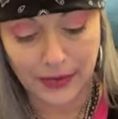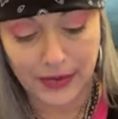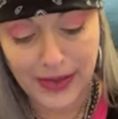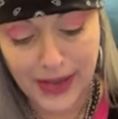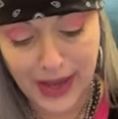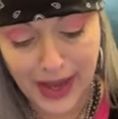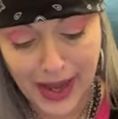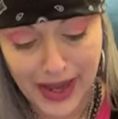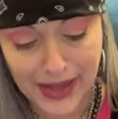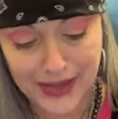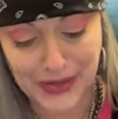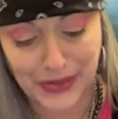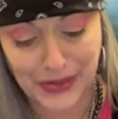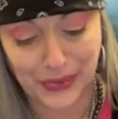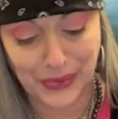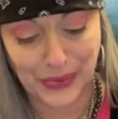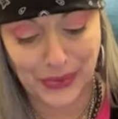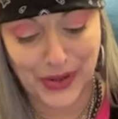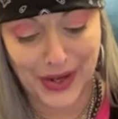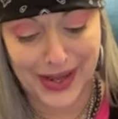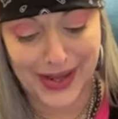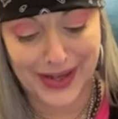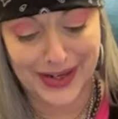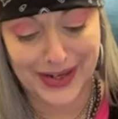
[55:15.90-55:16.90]
That's
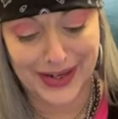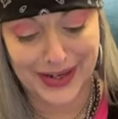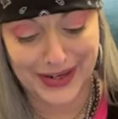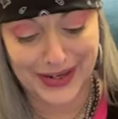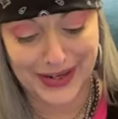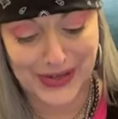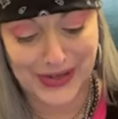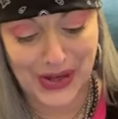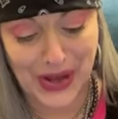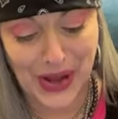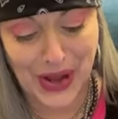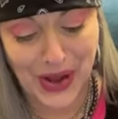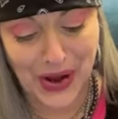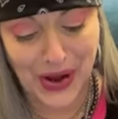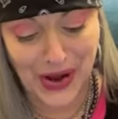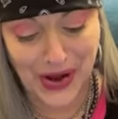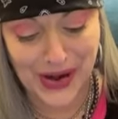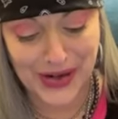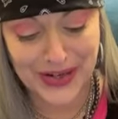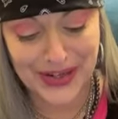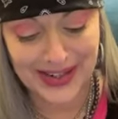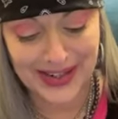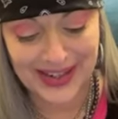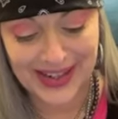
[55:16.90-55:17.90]
what it's
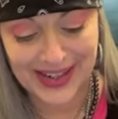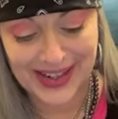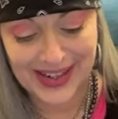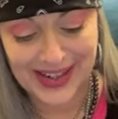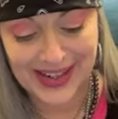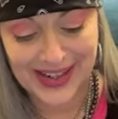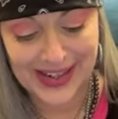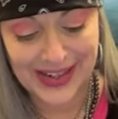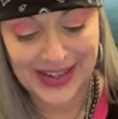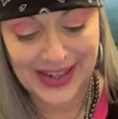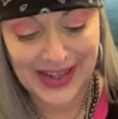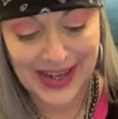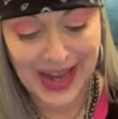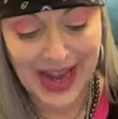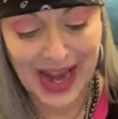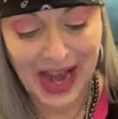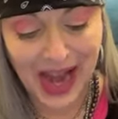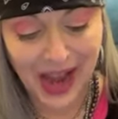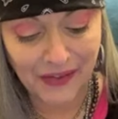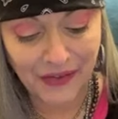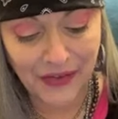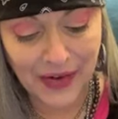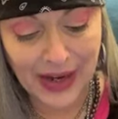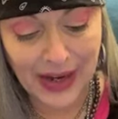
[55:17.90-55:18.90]
hard.
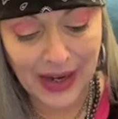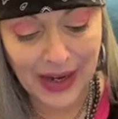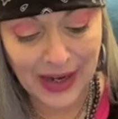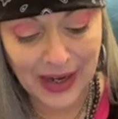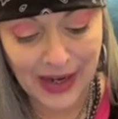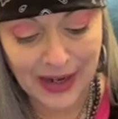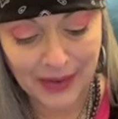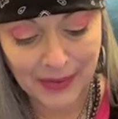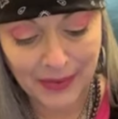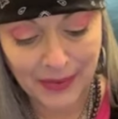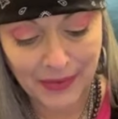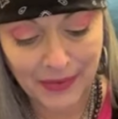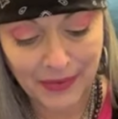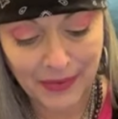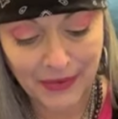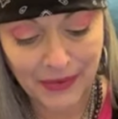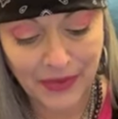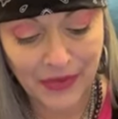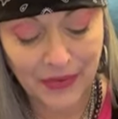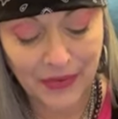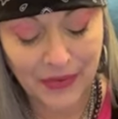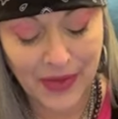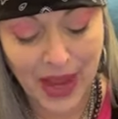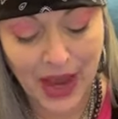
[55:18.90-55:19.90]

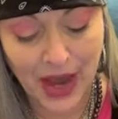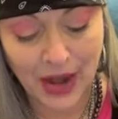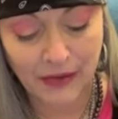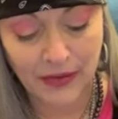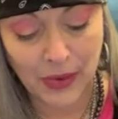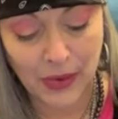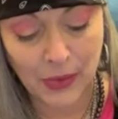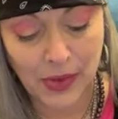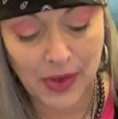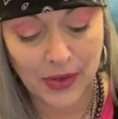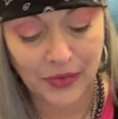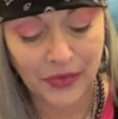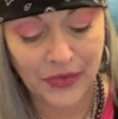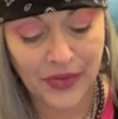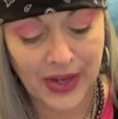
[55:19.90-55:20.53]
Everyone